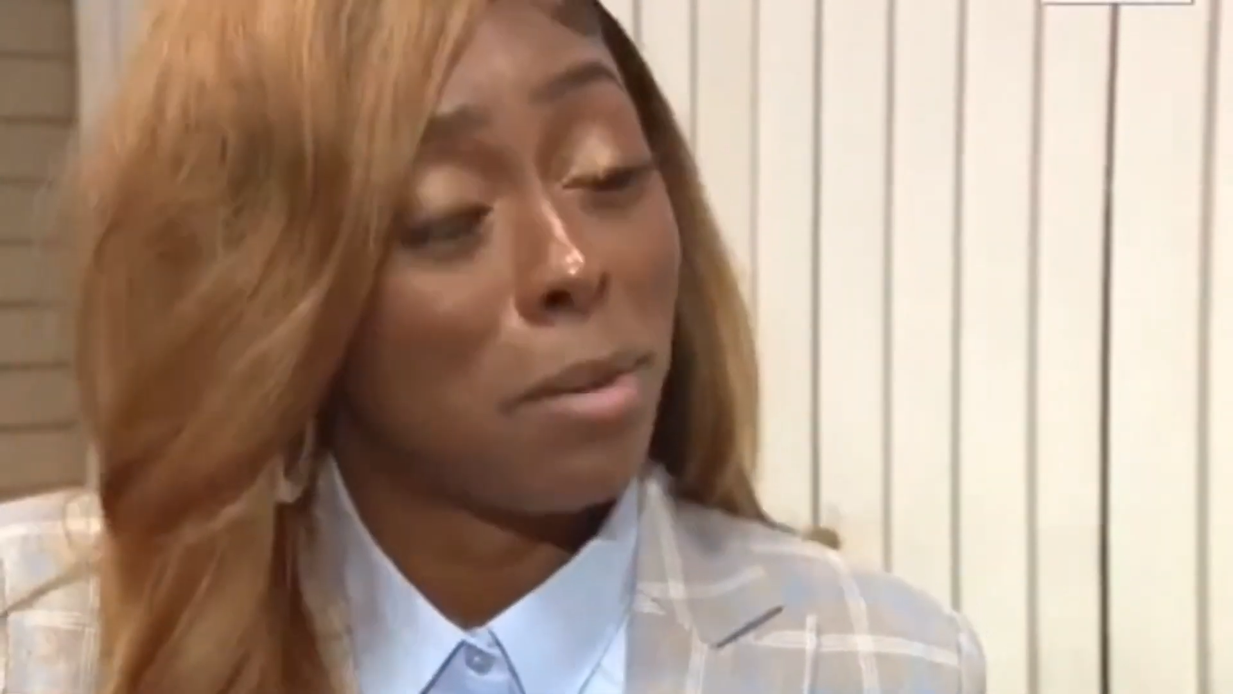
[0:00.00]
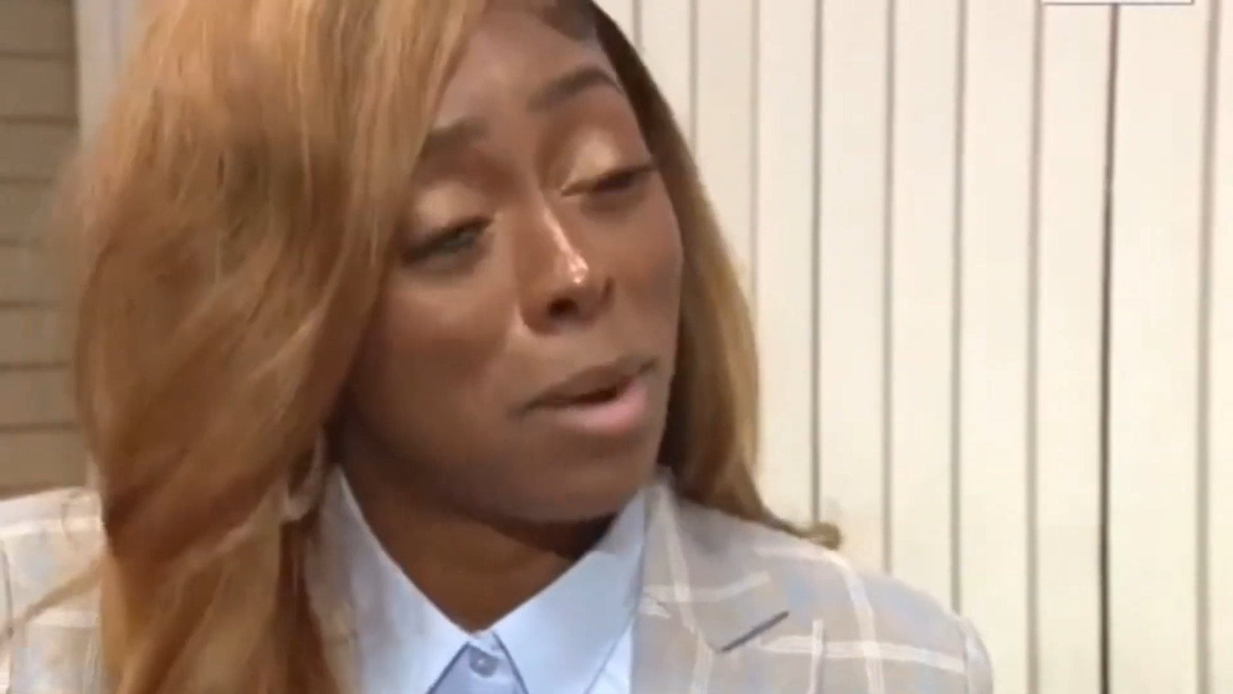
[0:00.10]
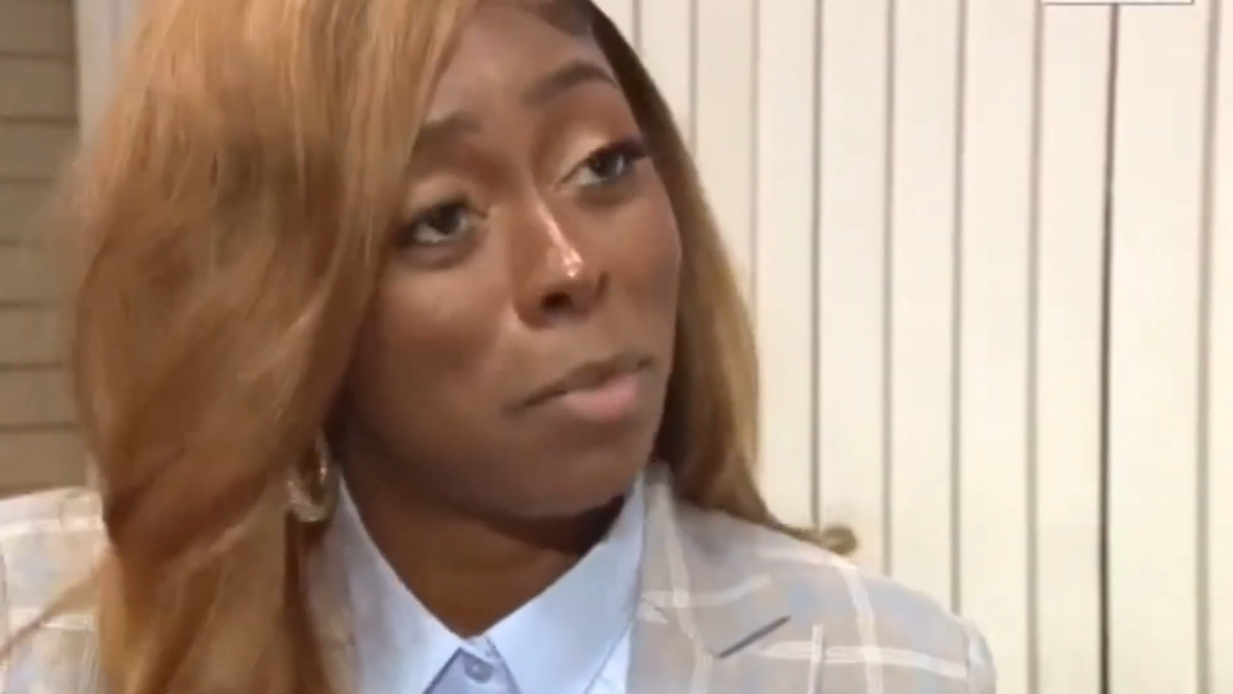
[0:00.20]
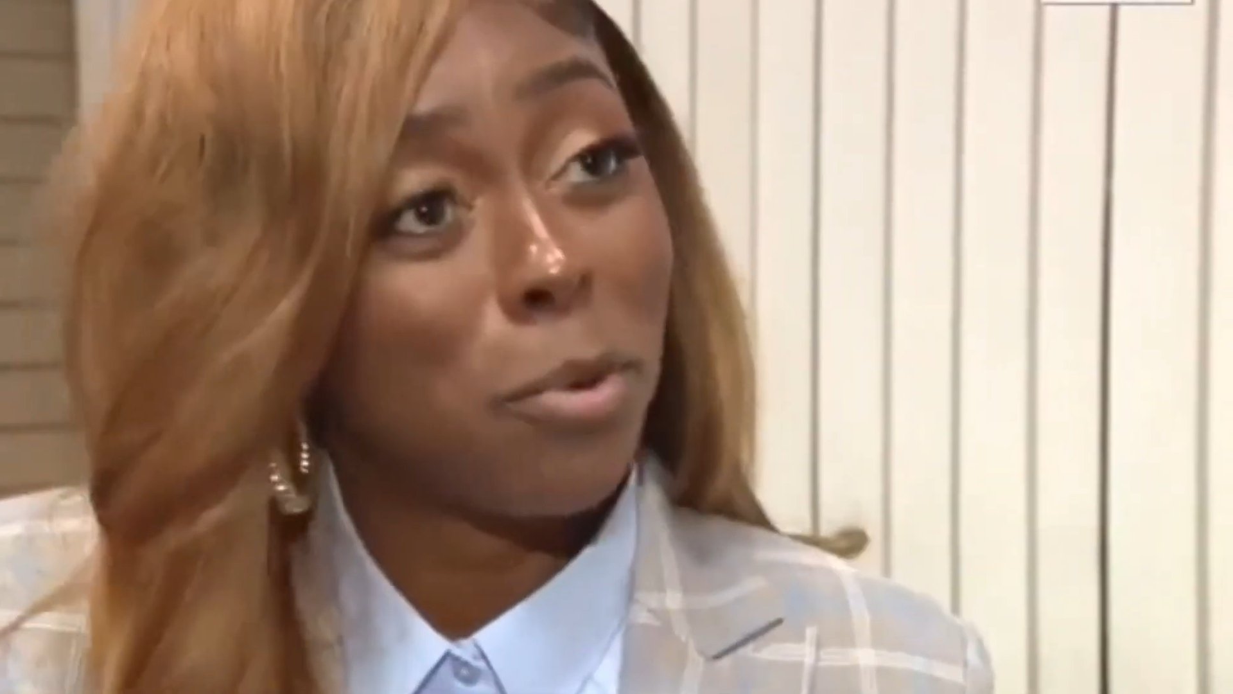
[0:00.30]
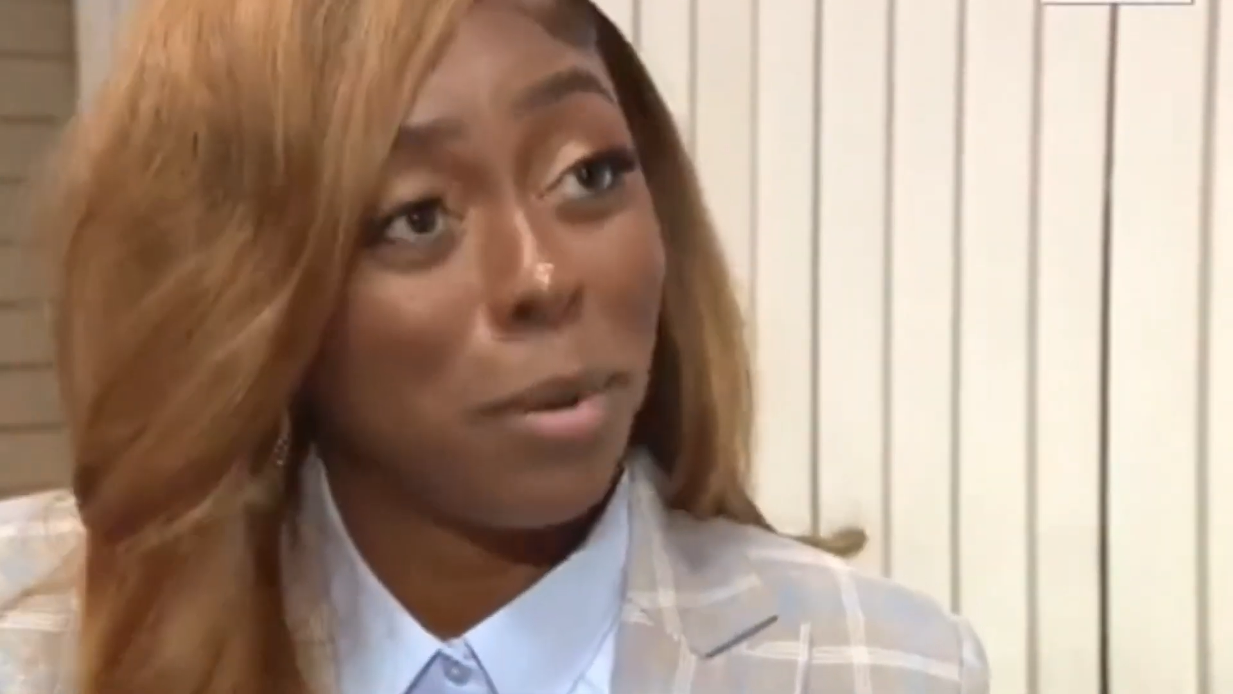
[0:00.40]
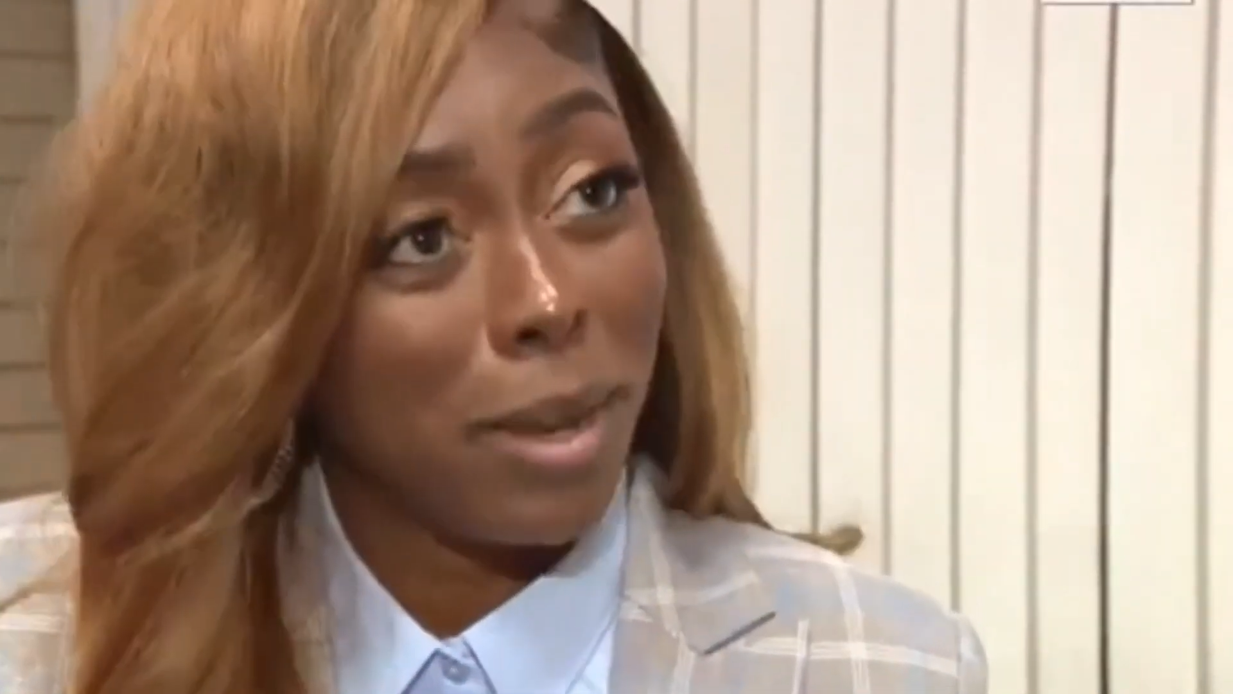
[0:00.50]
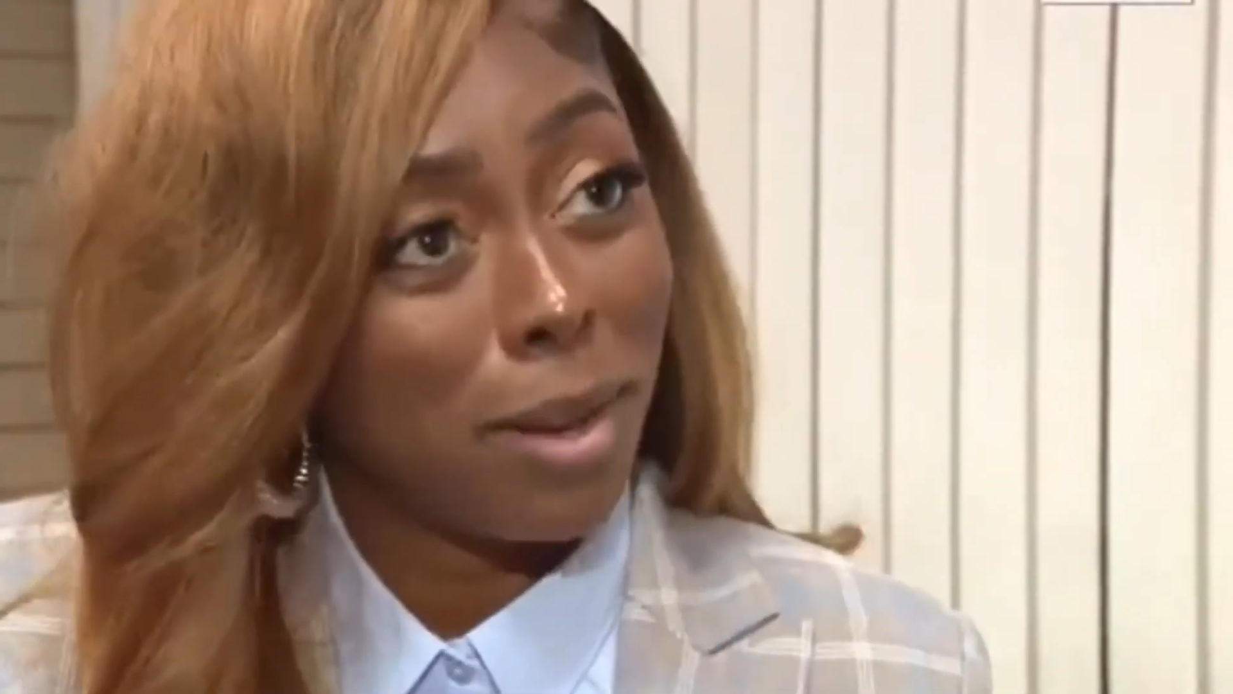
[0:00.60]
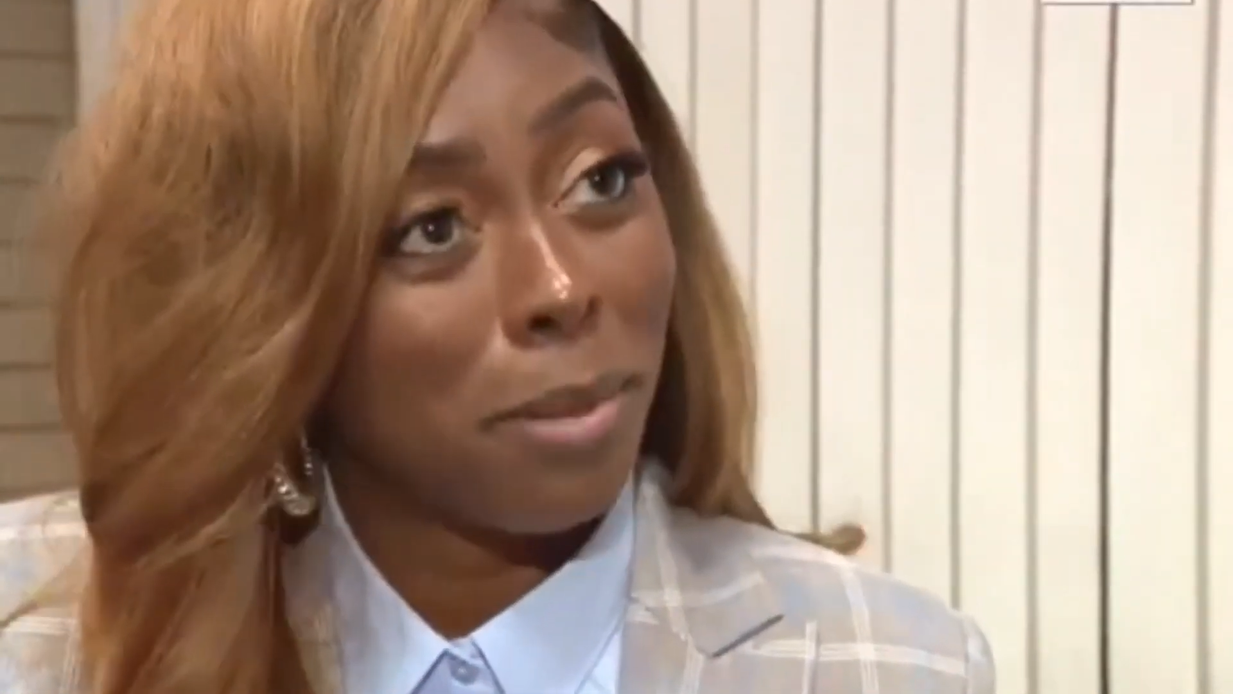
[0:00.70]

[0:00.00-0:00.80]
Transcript: She wasn't